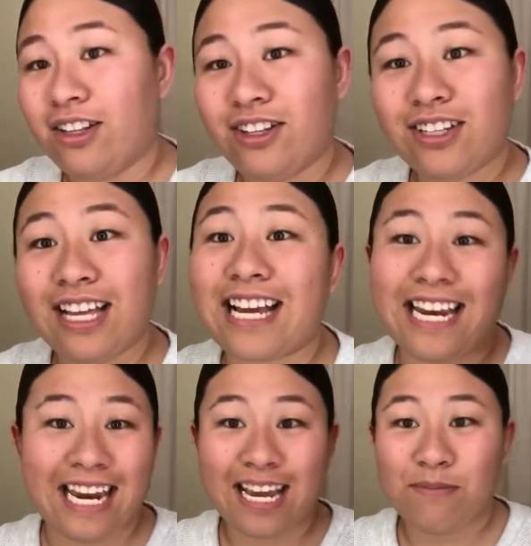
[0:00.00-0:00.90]
How to
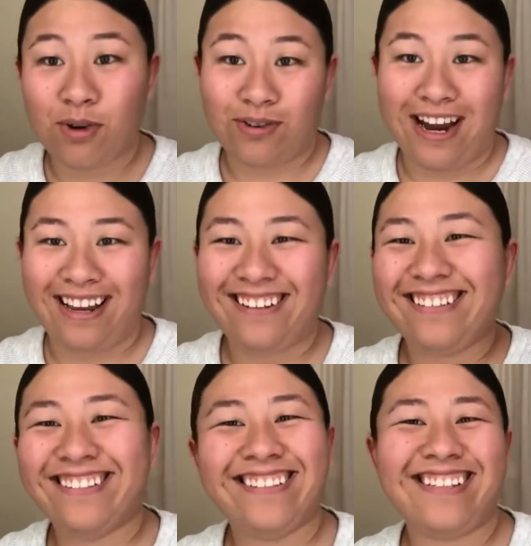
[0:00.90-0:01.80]
look like a naked mole
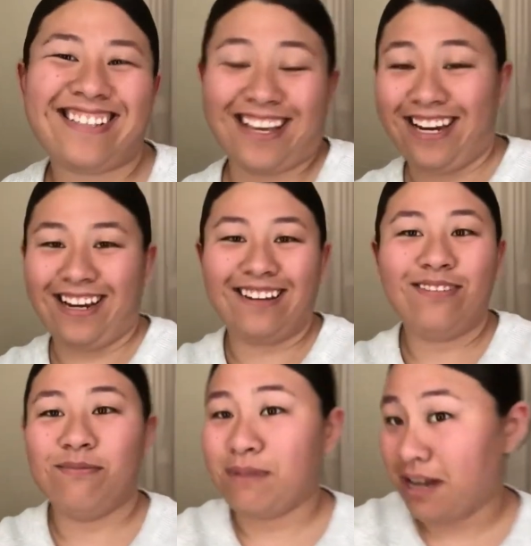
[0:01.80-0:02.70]
rat. Just
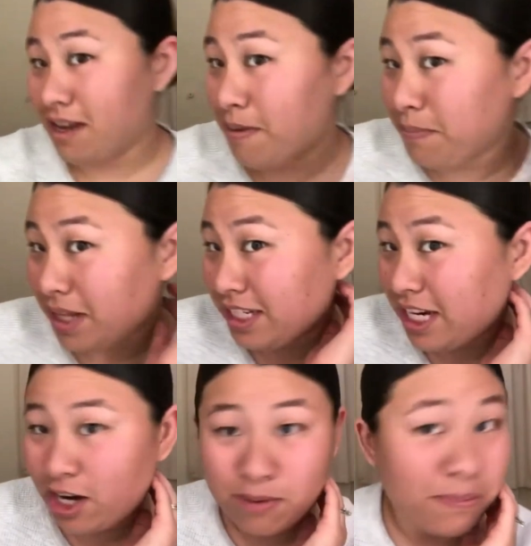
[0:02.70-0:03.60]
kidding. But a
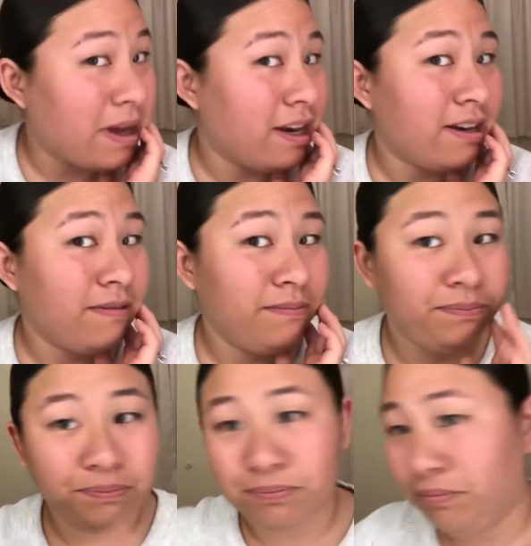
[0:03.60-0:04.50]
military
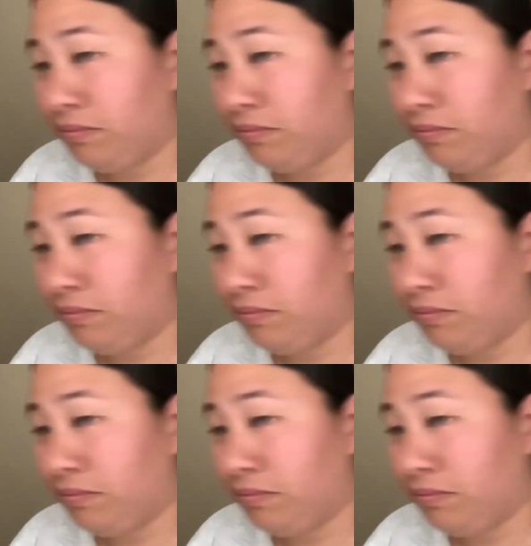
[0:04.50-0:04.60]
bun.